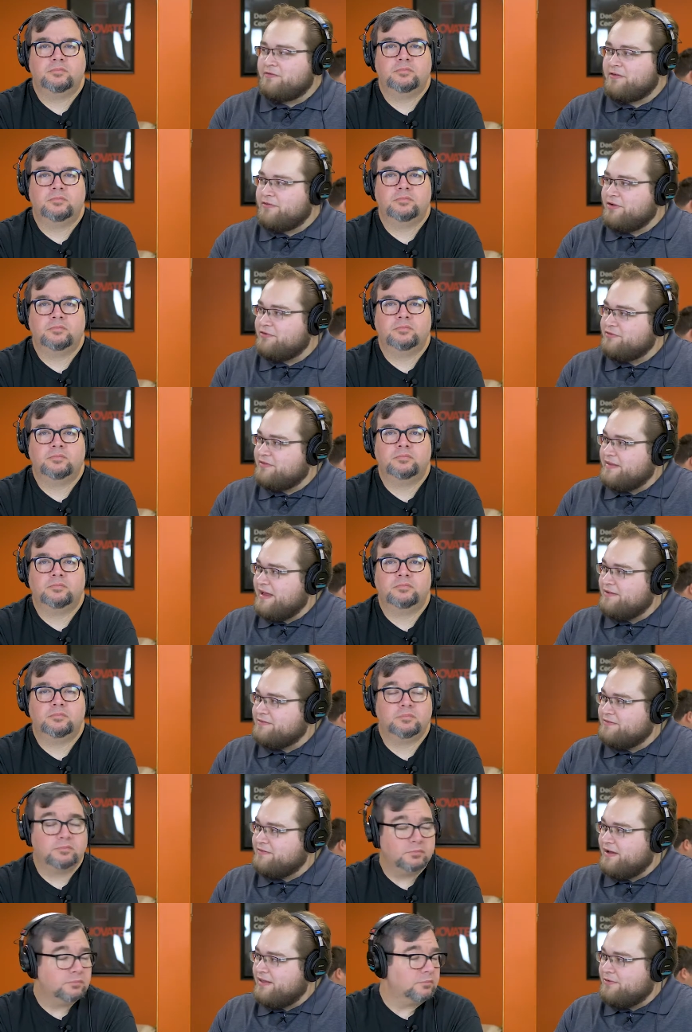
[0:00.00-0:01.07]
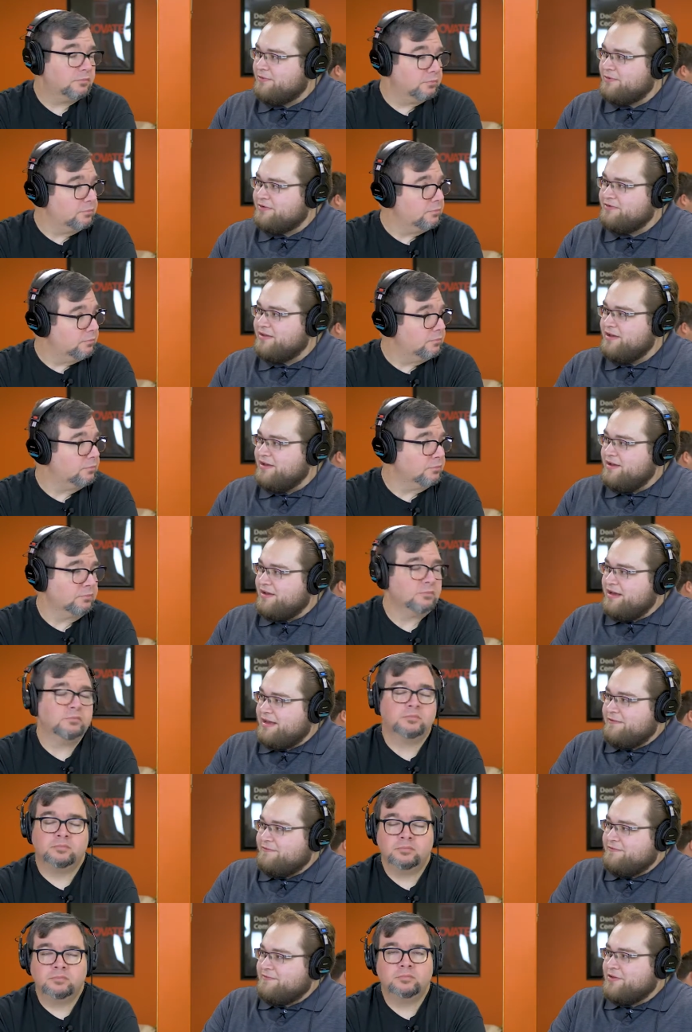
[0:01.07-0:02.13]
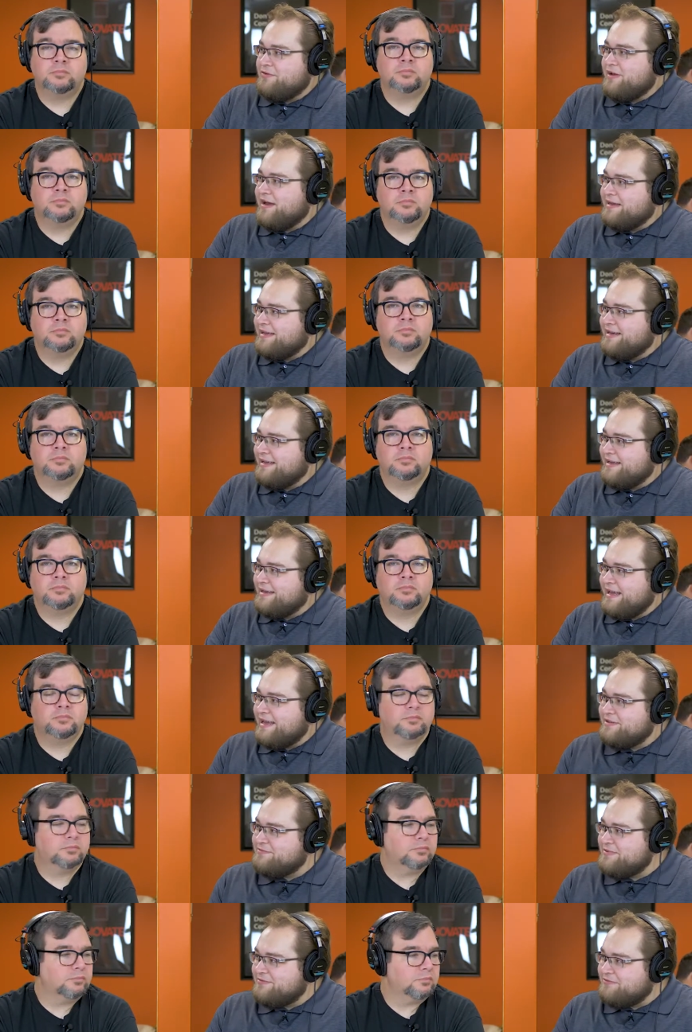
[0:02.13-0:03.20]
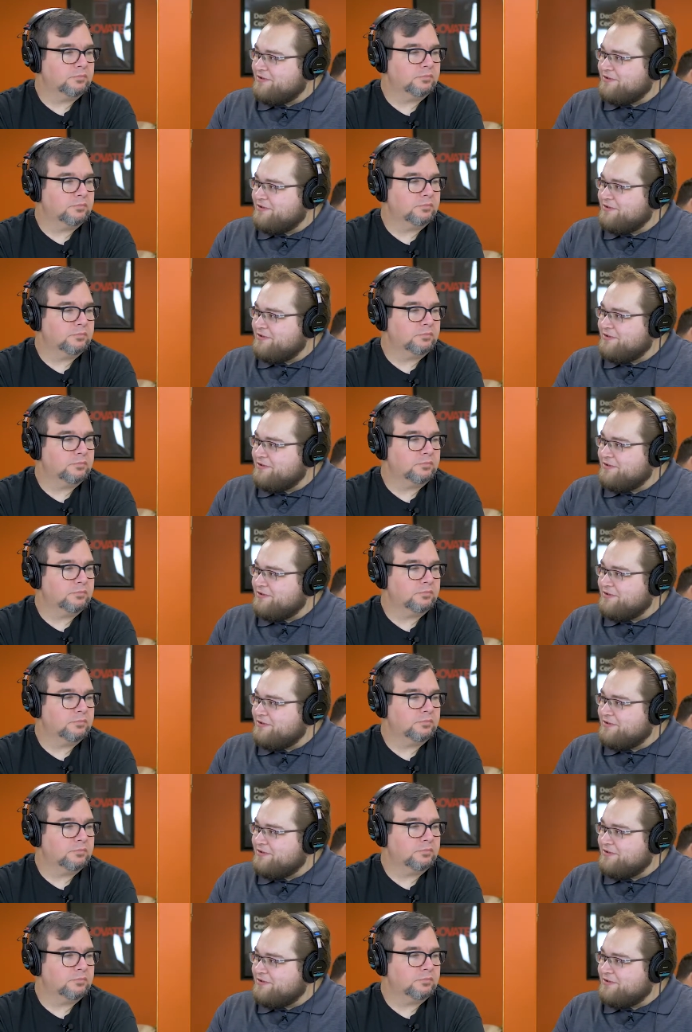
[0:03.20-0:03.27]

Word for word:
Speaker 1: if you have 100,000 followers mm. if you're not getting engagement